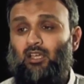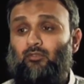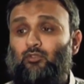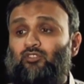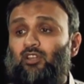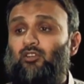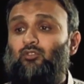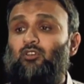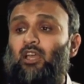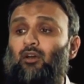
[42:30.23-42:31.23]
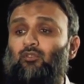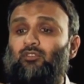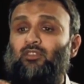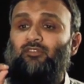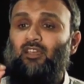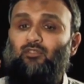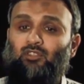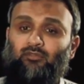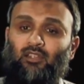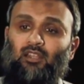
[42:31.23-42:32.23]
If you start to count the
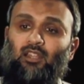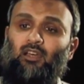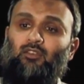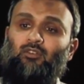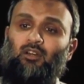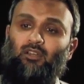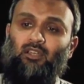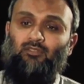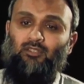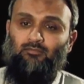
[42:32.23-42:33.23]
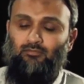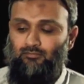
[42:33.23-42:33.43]
favors of Allah, you can't count them.